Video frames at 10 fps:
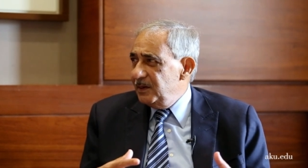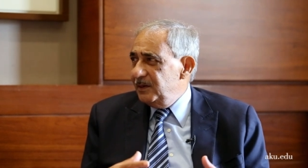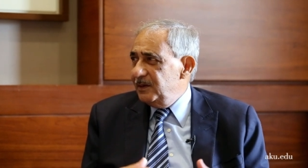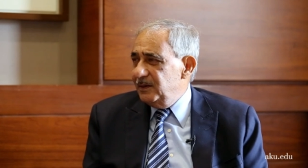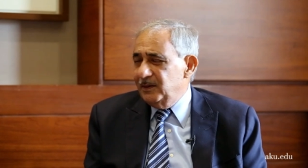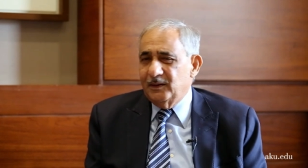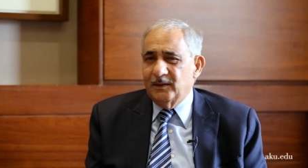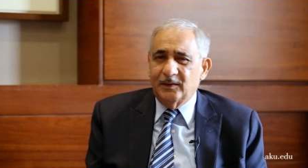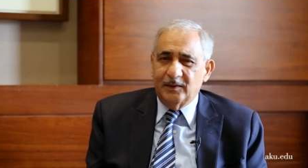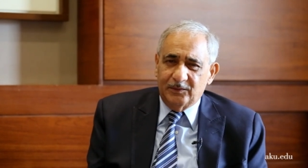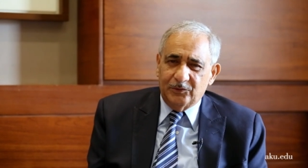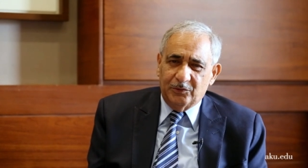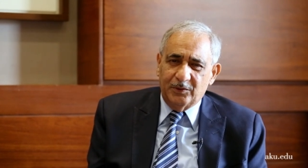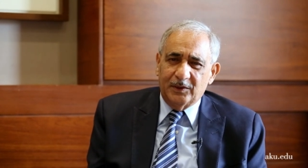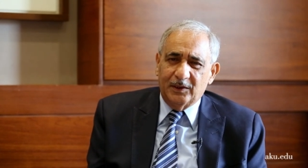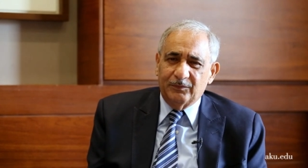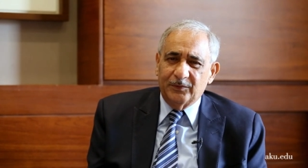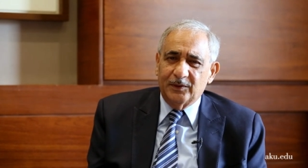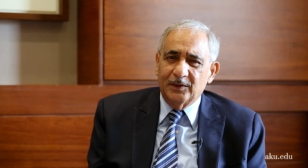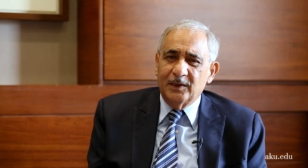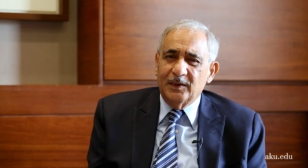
a, a, joint effort.